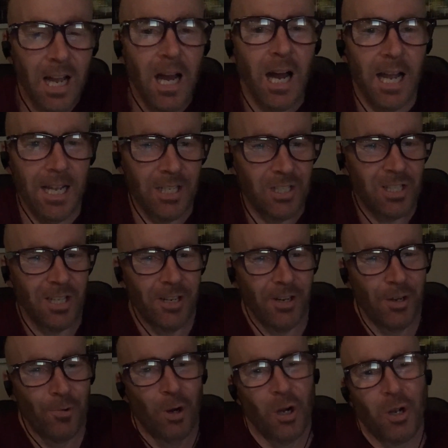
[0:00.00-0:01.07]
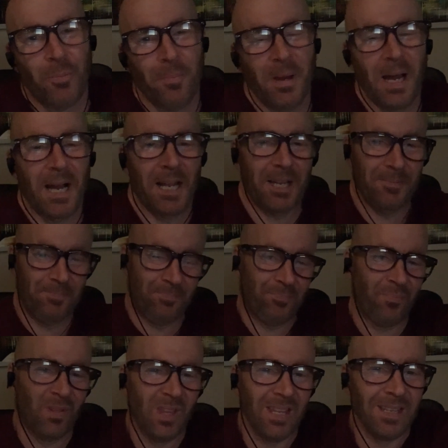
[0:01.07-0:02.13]
Hi, it's Larry. Welcome back.
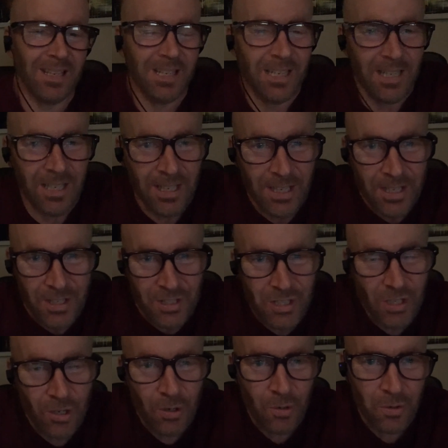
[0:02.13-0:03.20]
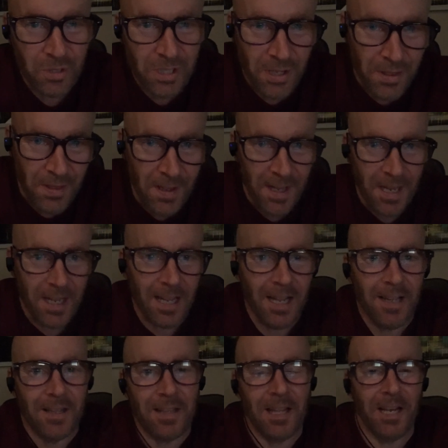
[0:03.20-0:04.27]
So, to think
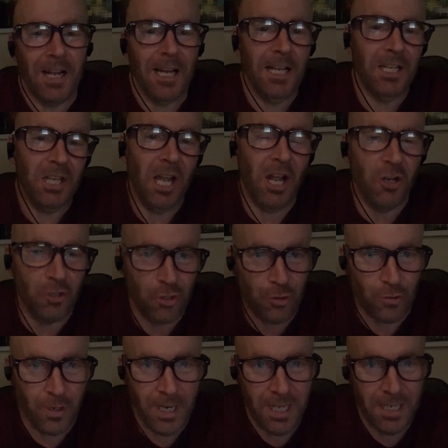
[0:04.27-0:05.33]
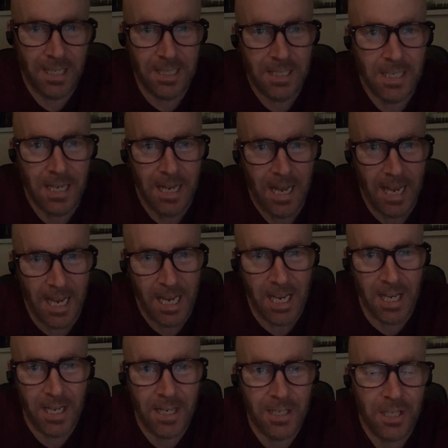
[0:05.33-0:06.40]
that I traded
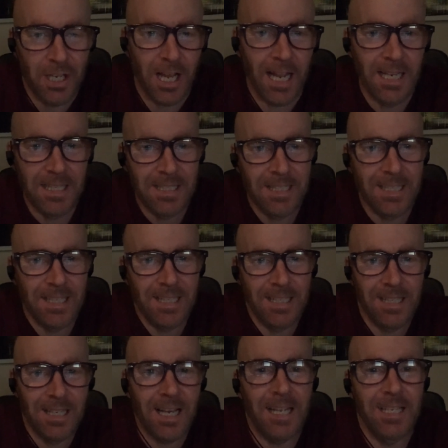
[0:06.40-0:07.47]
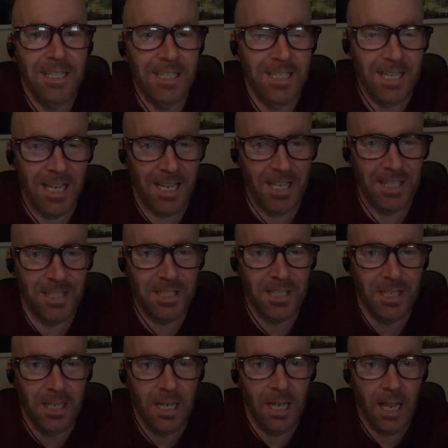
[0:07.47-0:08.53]
a 1998
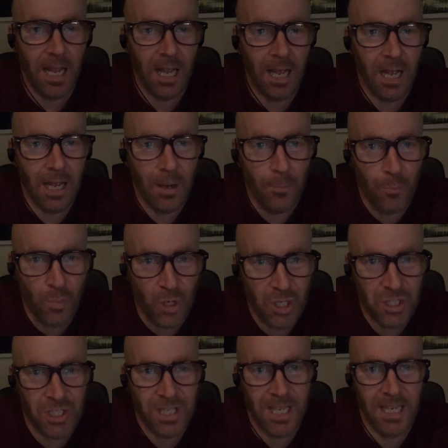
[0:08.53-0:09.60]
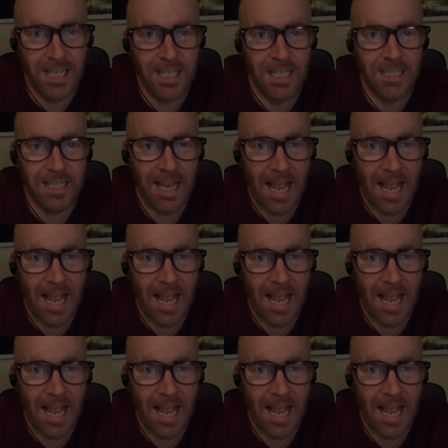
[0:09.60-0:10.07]
Mercedes